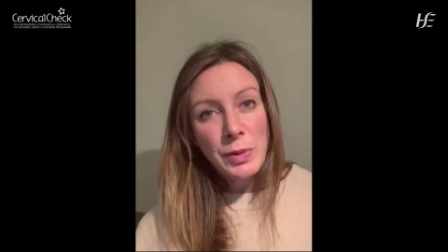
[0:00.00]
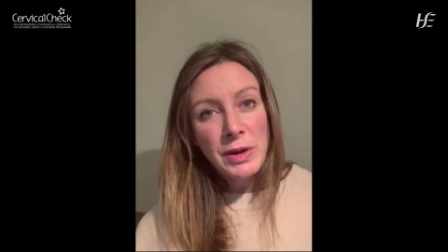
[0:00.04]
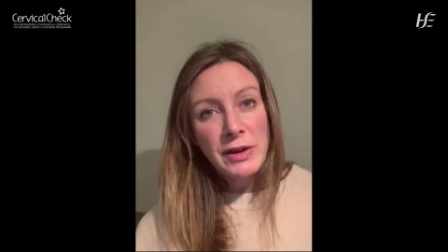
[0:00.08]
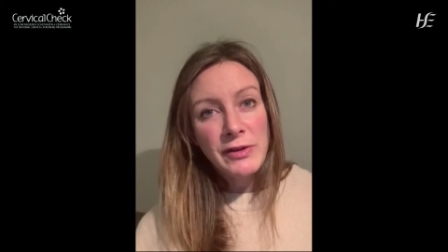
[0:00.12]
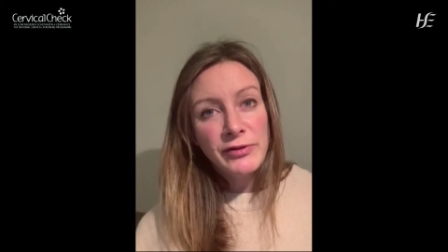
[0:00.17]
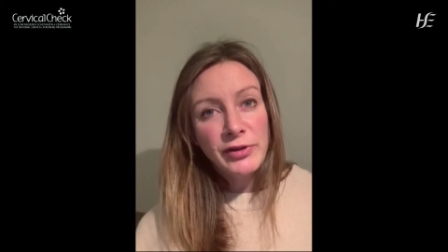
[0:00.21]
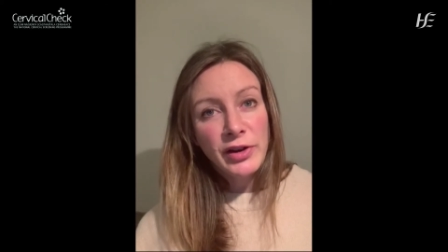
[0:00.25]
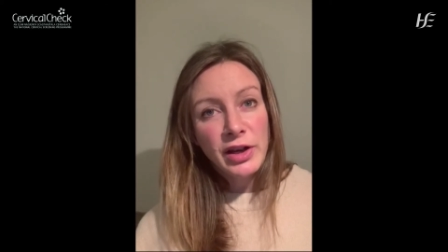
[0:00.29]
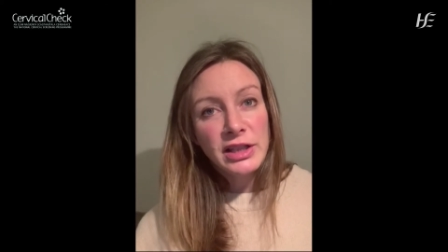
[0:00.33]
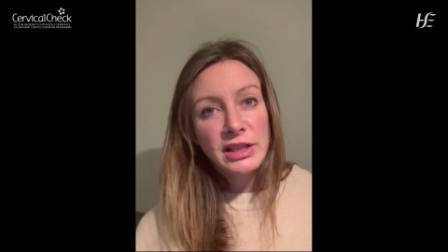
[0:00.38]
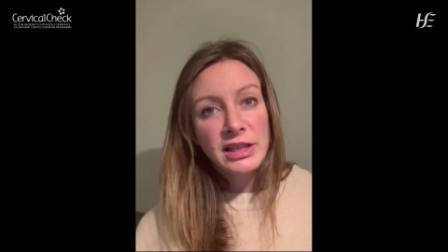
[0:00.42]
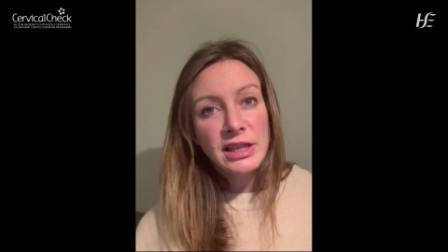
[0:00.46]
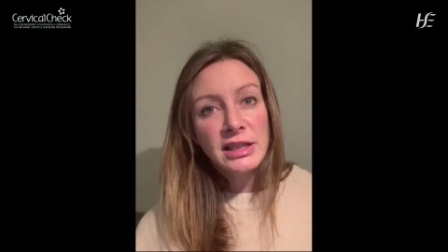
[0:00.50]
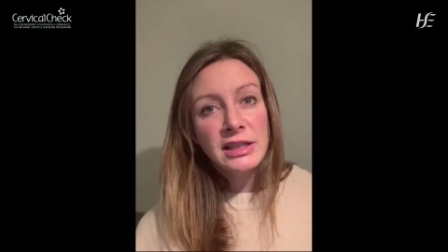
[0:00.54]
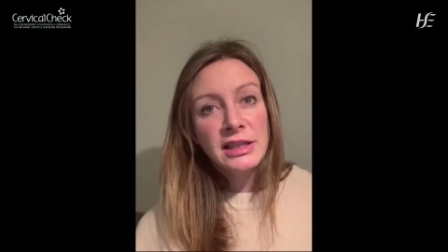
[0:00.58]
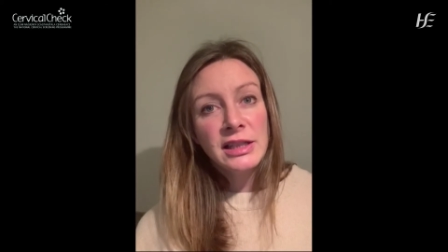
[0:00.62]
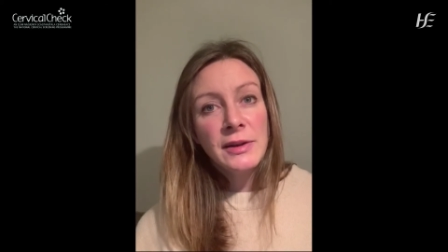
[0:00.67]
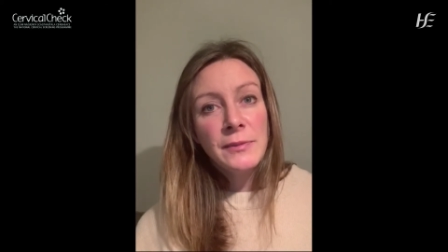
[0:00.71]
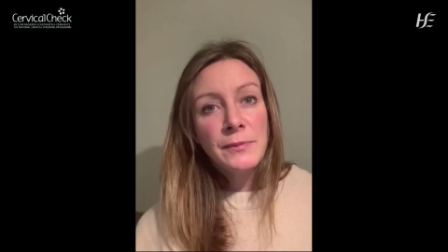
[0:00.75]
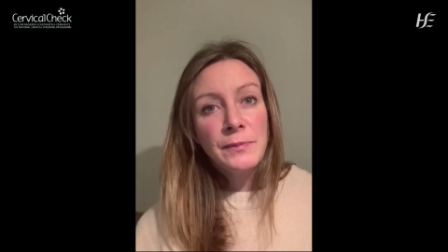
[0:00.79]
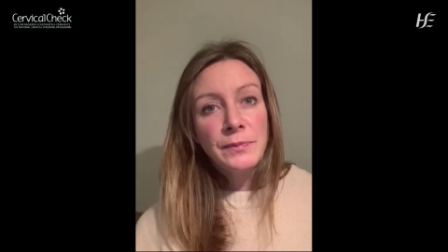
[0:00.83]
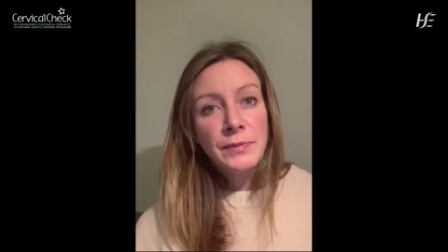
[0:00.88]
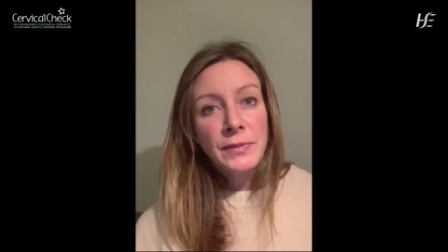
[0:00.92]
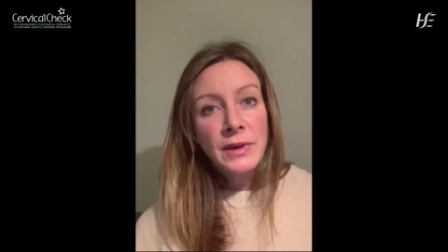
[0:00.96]
invited
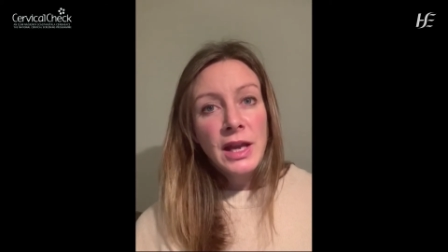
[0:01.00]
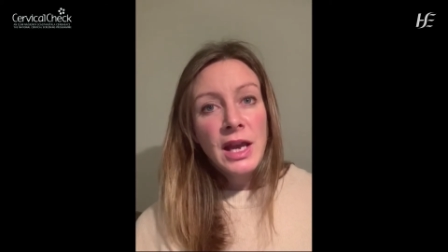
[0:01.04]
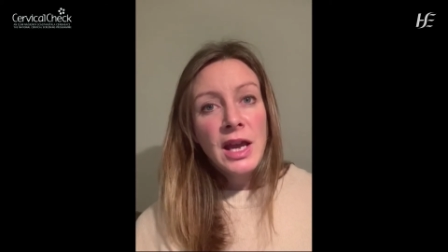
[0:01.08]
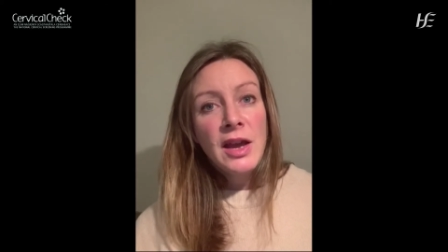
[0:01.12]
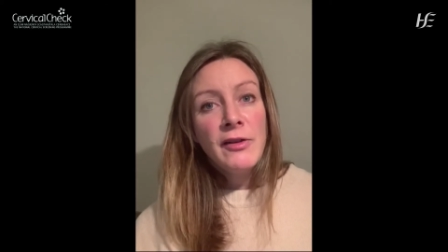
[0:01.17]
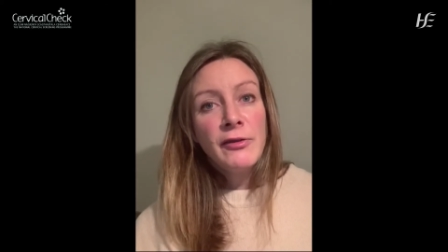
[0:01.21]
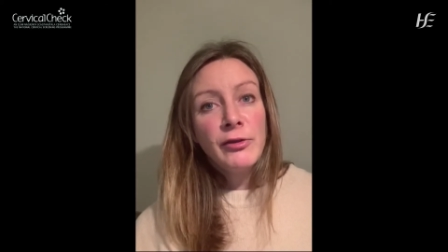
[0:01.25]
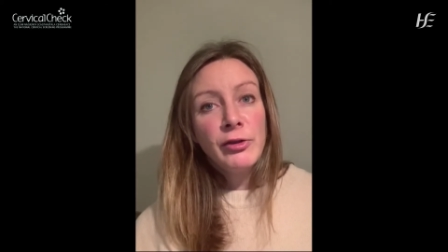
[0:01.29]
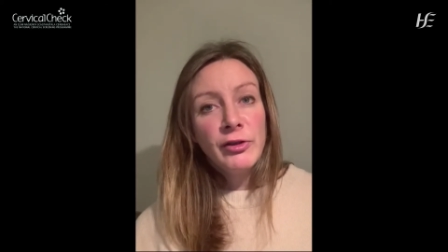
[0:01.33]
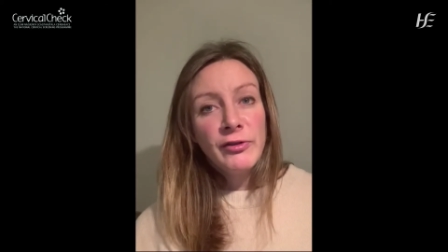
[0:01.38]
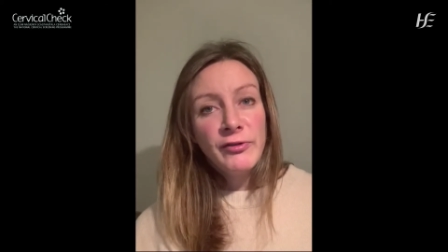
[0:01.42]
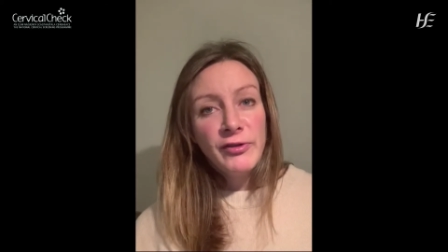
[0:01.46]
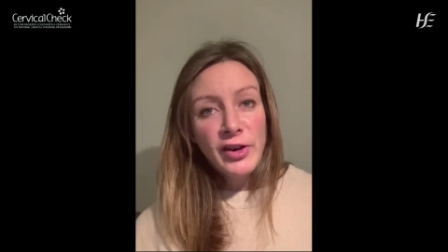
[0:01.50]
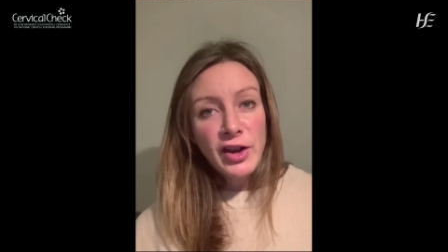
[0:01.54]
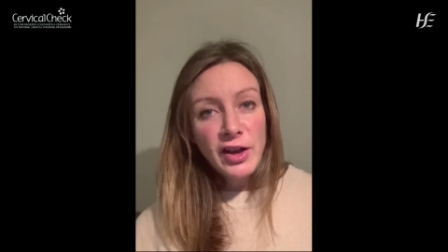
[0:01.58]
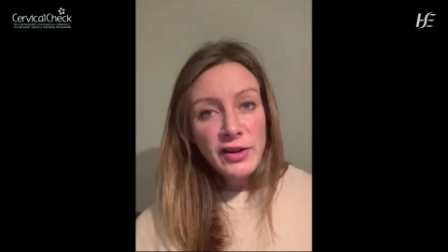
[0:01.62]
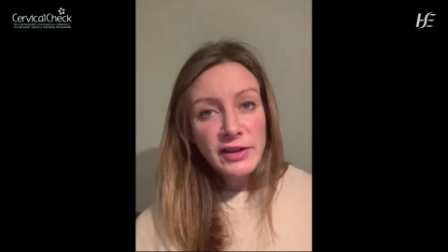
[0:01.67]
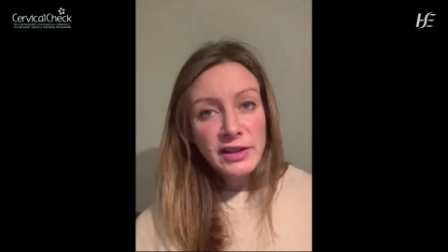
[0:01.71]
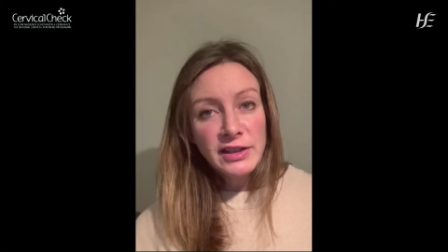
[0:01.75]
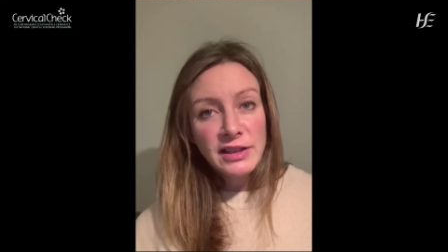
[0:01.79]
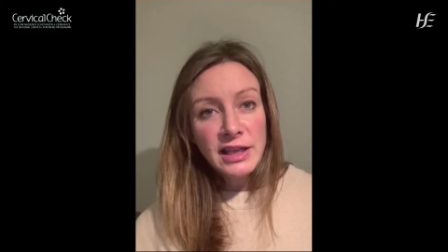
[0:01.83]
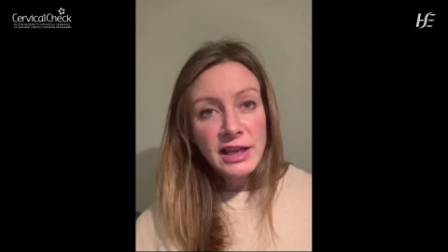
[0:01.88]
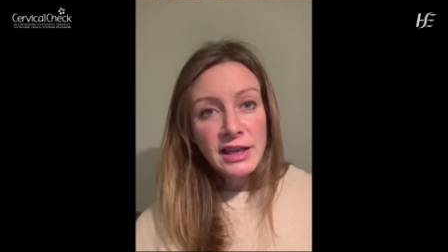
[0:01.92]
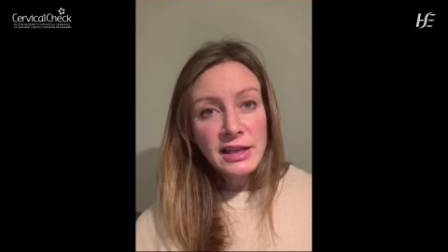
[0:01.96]
for a further
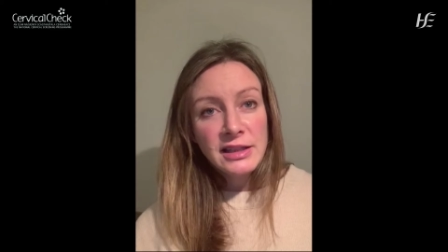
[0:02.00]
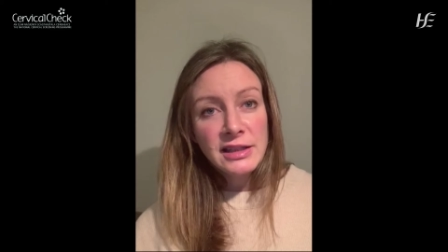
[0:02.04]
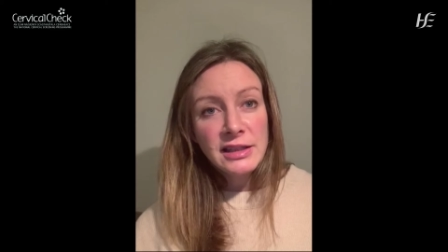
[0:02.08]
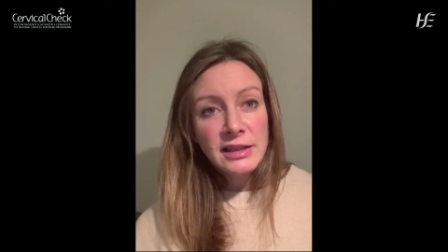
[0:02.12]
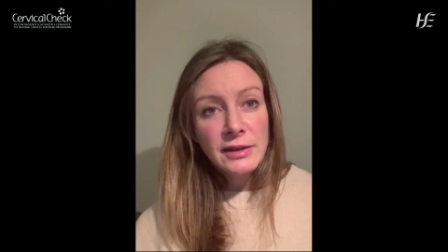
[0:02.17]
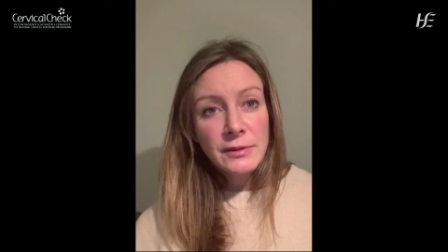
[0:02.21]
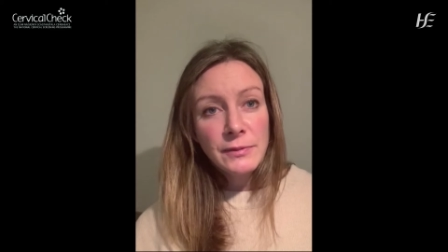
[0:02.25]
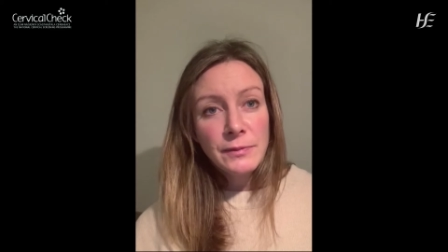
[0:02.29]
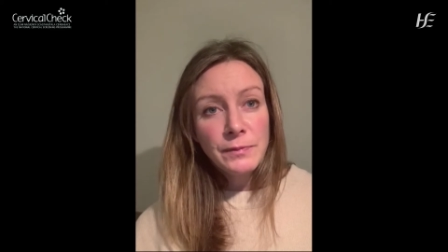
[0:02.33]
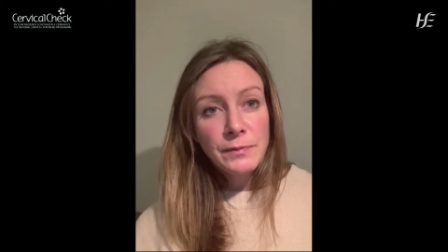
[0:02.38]
test